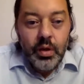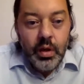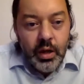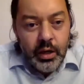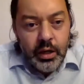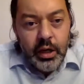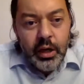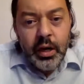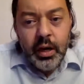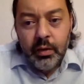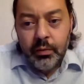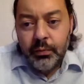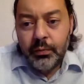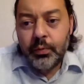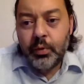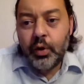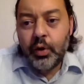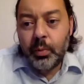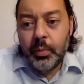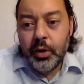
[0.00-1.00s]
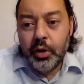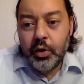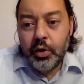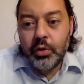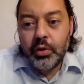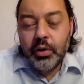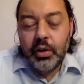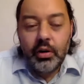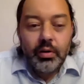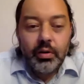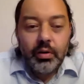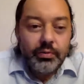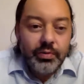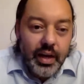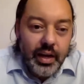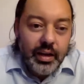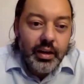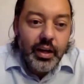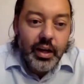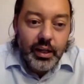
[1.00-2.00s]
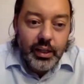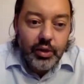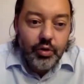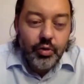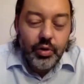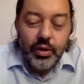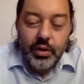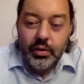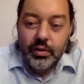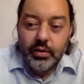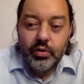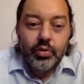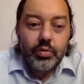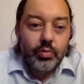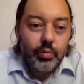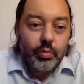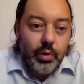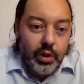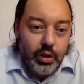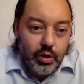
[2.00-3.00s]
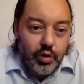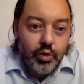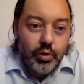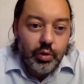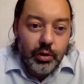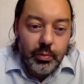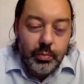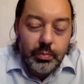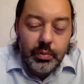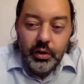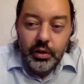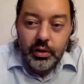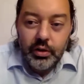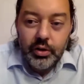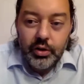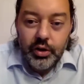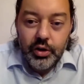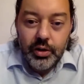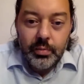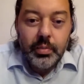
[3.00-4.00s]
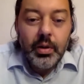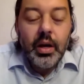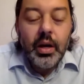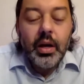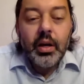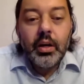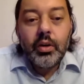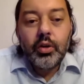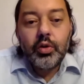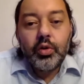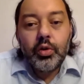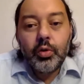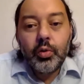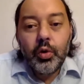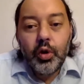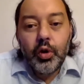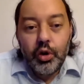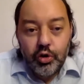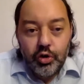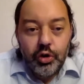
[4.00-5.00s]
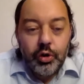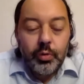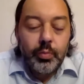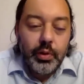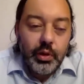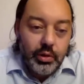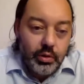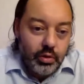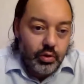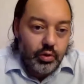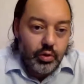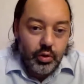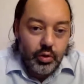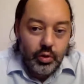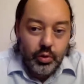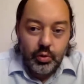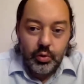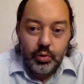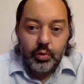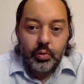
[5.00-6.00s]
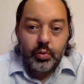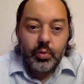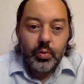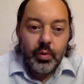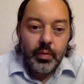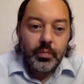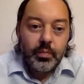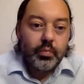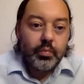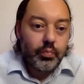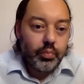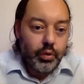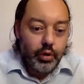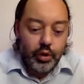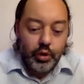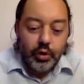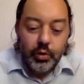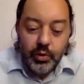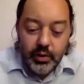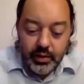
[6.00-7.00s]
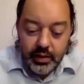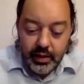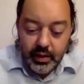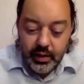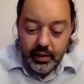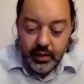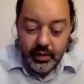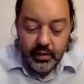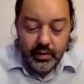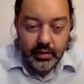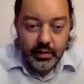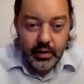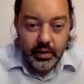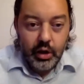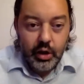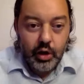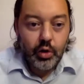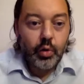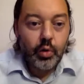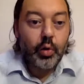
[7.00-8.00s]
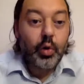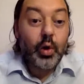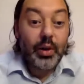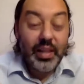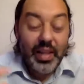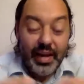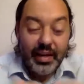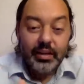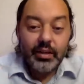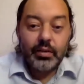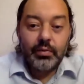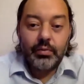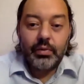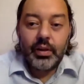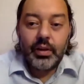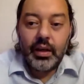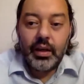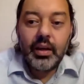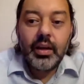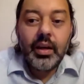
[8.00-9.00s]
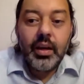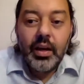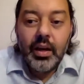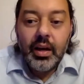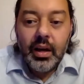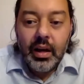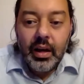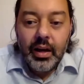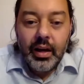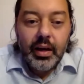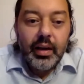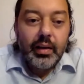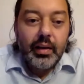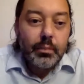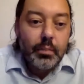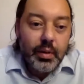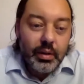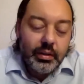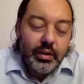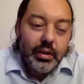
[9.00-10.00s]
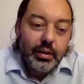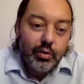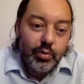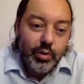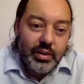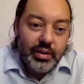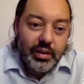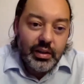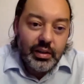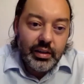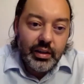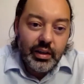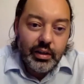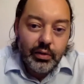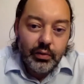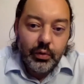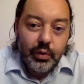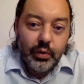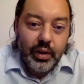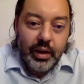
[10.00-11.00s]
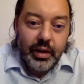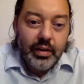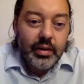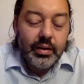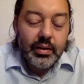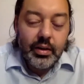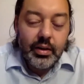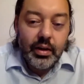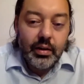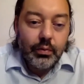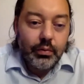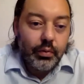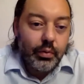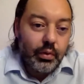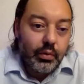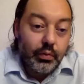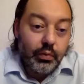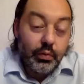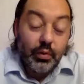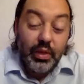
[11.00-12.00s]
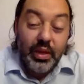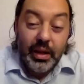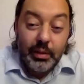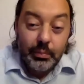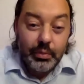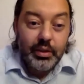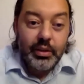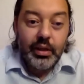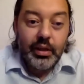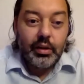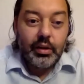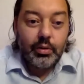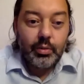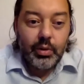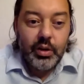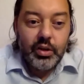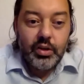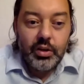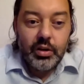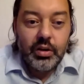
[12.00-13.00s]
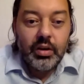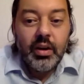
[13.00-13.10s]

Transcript: And you can form a union of 10 countries with a joint partnership to contribute to producing, collectively and building resilience for that, for that particular region.